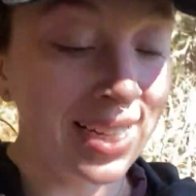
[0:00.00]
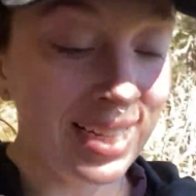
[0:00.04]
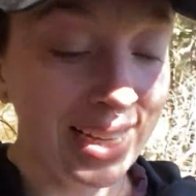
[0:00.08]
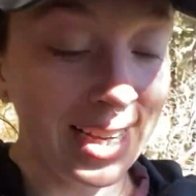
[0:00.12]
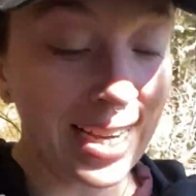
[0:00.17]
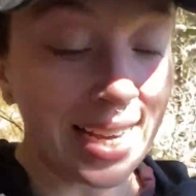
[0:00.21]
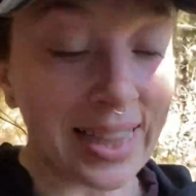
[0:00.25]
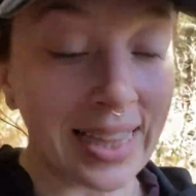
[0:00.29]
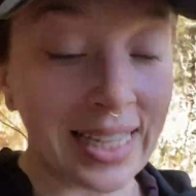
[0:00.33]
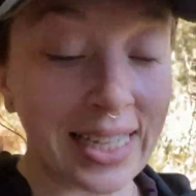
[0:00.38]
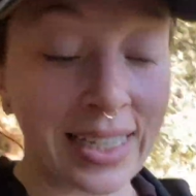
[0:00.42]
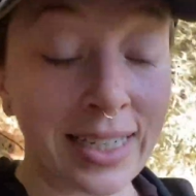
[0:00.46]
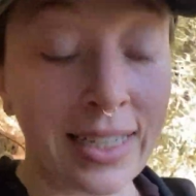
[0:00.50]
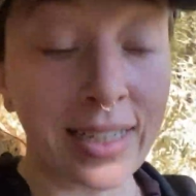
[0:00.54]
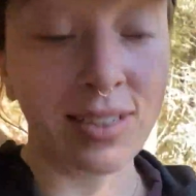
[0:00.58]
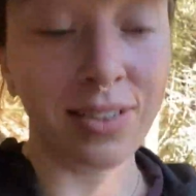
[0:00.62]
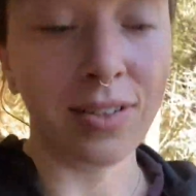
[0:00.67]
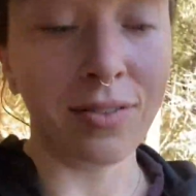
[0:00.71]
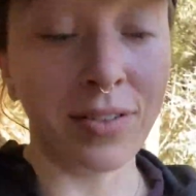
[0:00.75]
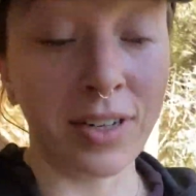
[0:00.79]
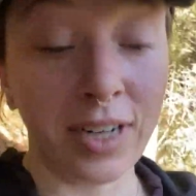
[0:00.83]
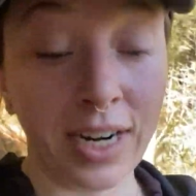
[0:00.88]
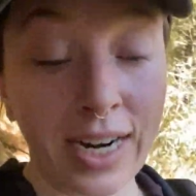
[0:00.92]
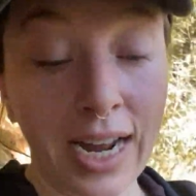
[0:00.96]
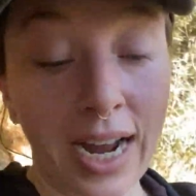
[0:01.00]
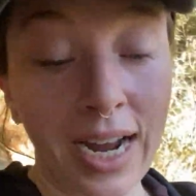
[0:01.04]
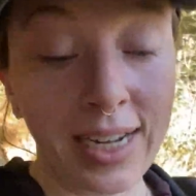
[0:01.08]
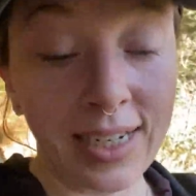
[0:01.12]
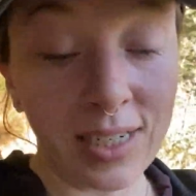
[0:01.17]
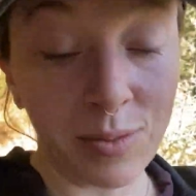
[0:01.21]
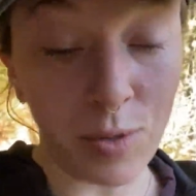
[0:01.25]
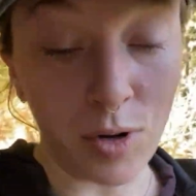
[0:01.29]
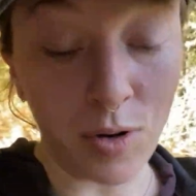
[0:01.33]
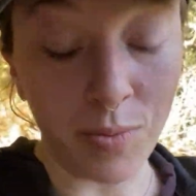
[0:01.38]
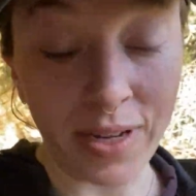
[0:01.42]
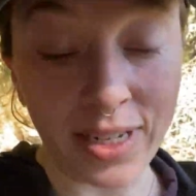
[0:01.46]
And then a very
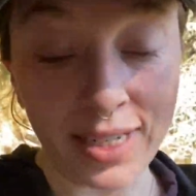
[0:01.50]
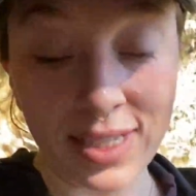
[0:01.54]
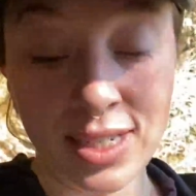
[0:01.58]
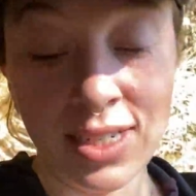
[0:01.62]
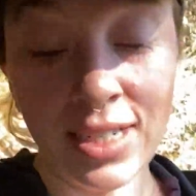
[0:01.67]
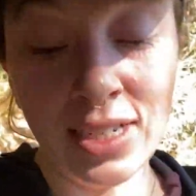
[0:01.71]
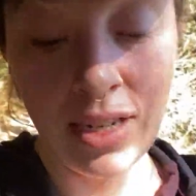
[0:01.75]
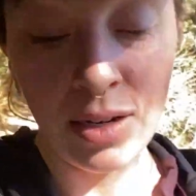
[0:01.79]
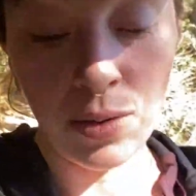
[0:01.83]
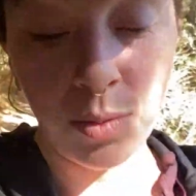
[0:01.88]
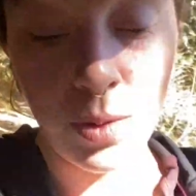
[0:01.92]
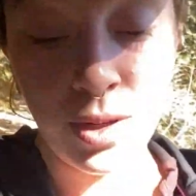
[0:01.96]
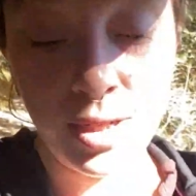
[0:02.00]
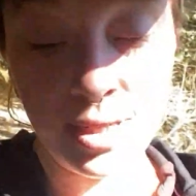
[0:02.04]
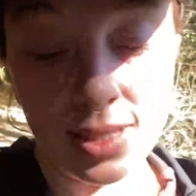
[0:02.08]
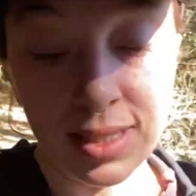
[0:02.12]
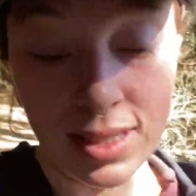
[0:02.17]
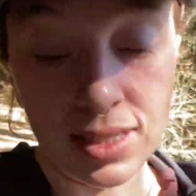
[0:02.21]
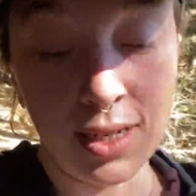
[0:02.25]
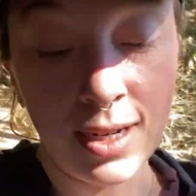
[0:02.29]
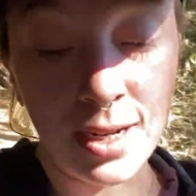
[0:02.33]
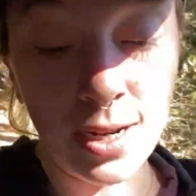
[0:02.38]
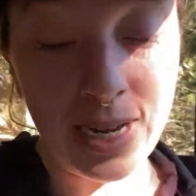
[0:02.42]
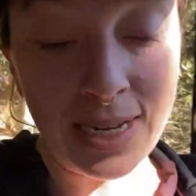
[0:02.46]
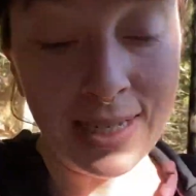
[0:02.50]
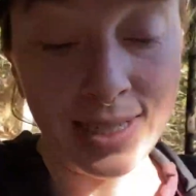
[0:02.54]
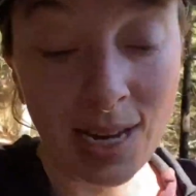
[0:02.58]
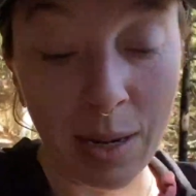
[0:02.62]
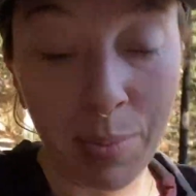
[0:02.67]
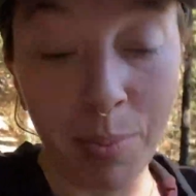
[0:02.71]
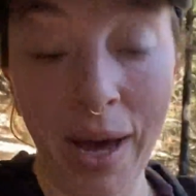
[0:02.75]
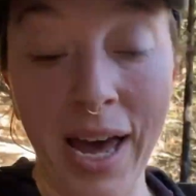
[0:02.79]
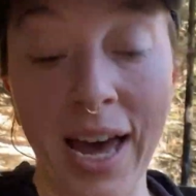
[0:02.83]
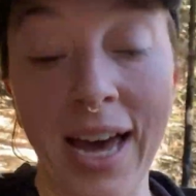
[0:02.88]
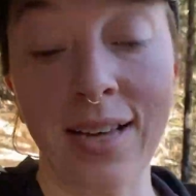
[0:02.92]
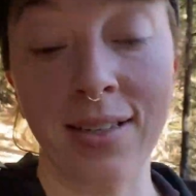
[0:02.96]
kind moment was as I
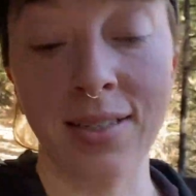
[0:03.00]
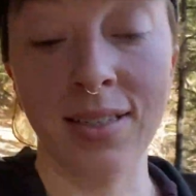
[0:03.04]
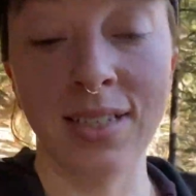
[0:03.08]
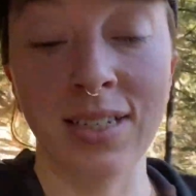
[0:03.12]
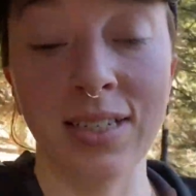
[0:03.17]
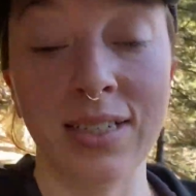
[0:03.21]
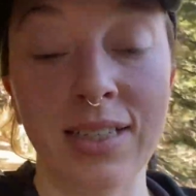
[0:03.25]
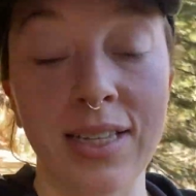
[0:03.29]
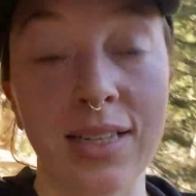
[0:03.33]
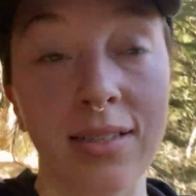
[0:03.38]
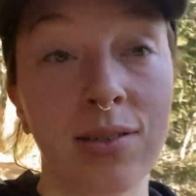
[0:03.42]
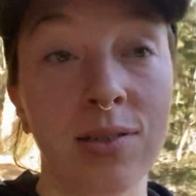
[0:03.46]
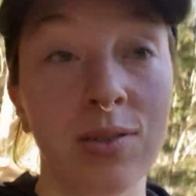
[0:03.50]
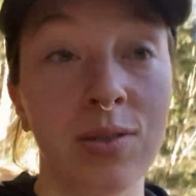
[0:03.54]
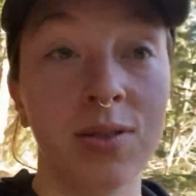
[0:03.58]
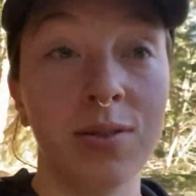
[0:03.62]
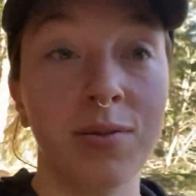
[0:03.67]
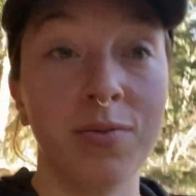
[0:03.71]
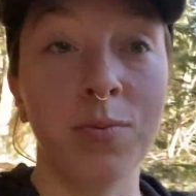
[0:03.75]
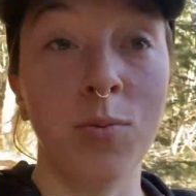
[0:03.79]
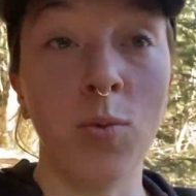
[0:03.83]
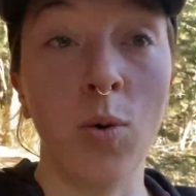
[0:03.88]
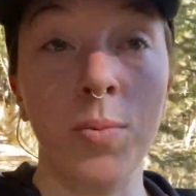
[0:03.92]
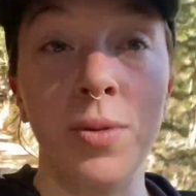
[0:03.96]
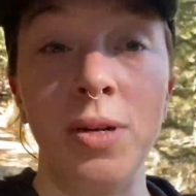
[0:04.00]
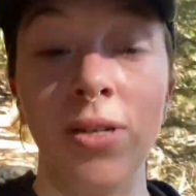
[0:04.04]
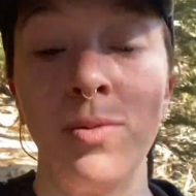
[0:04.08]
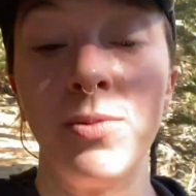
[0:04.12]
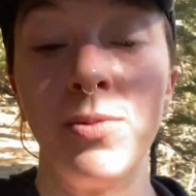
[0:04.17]
passed, this woman